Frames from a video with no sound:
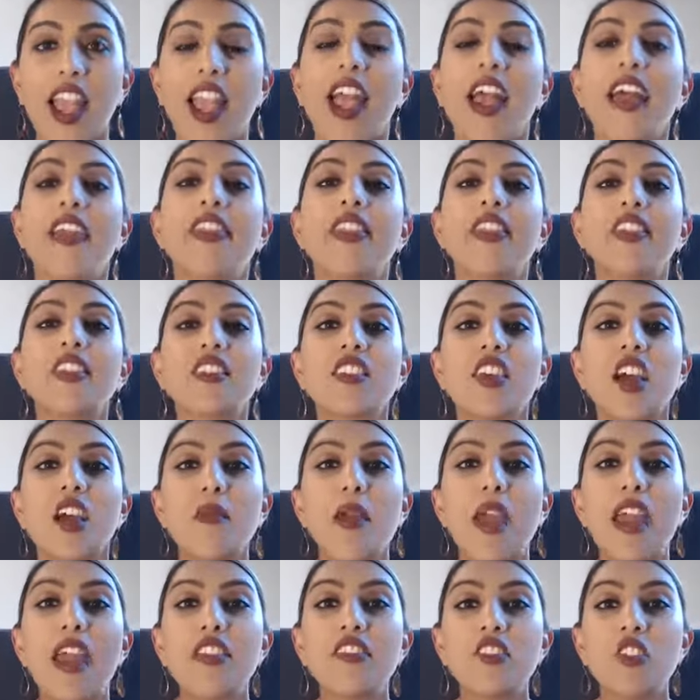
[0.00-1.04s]
And this time,
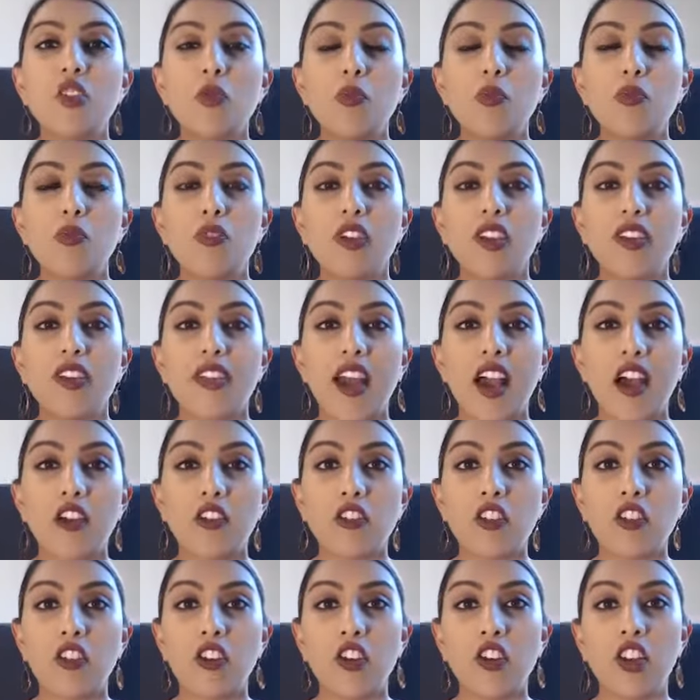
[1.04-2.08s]
as you breathe out,
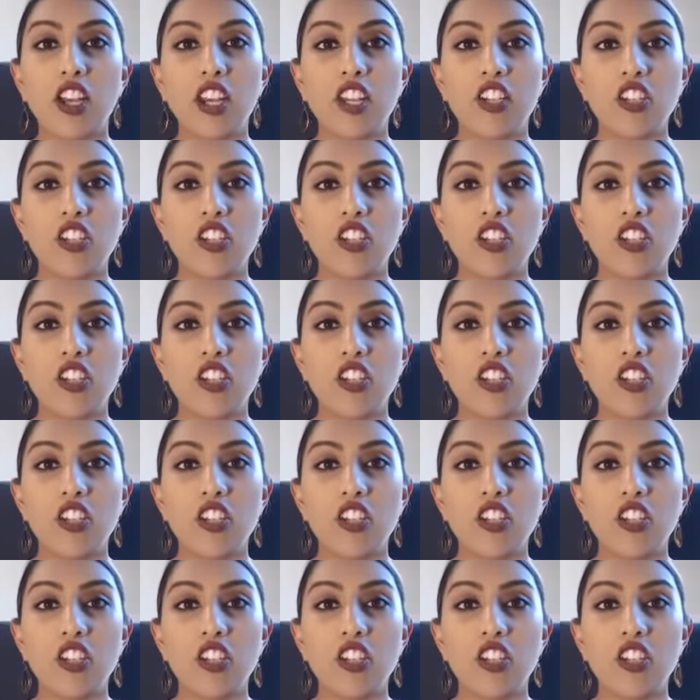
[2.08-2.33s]
not only